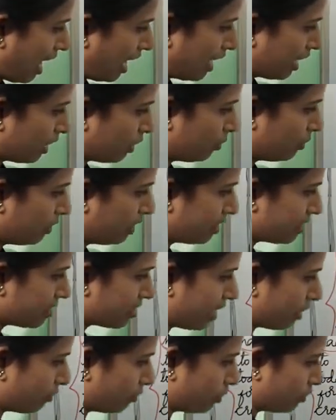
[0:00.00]
I will
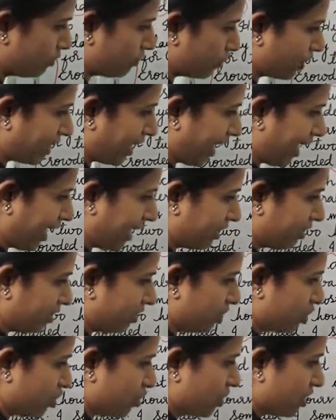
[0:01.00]
never forget
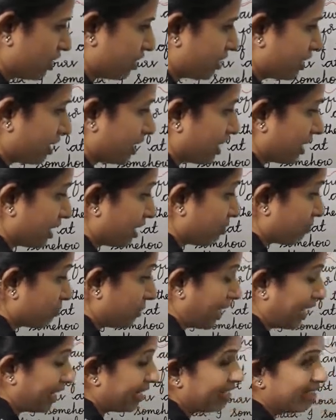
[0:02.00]
this journey in
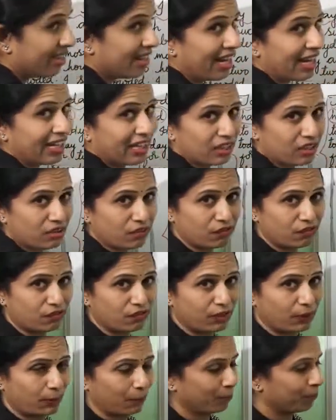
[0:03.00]
my life.
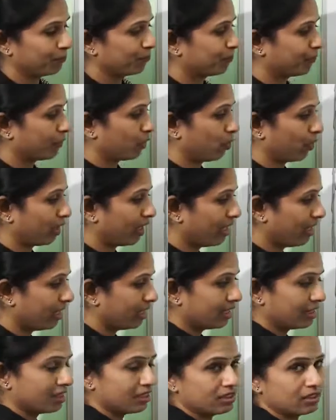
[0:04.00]
Okay,
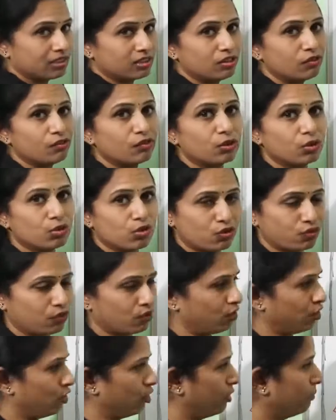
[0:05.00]
this is a future
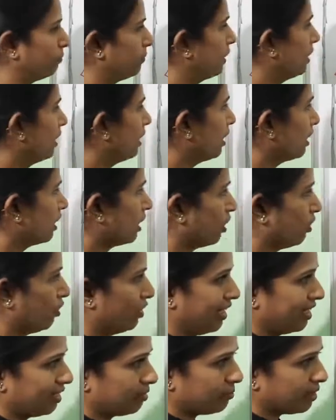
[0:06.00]
follow-up. Now
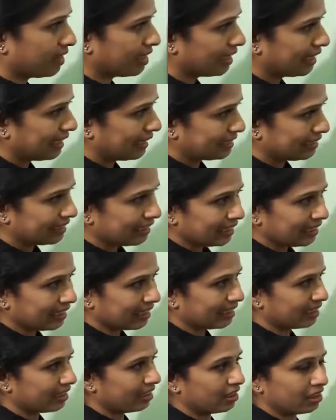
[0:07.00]
let me
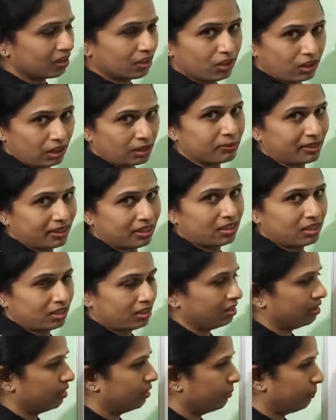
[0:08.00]
see,
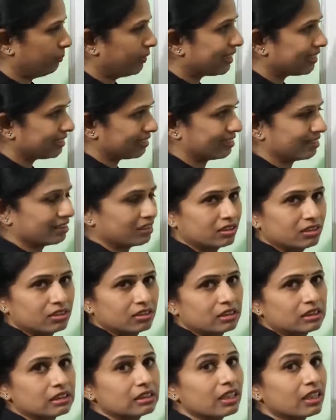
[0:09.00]
please
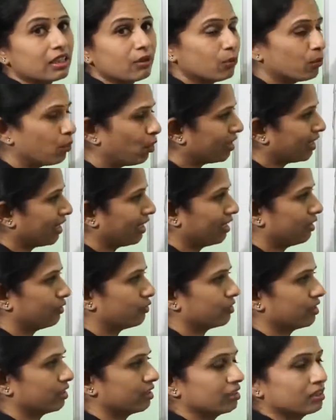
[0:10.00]
see what I
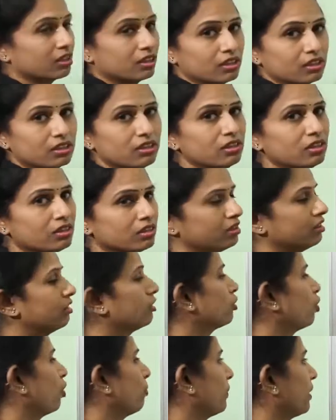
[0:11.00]
have written in the
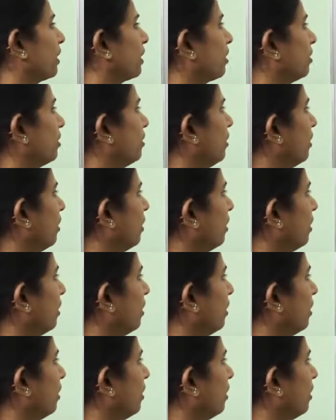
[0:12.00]
topic.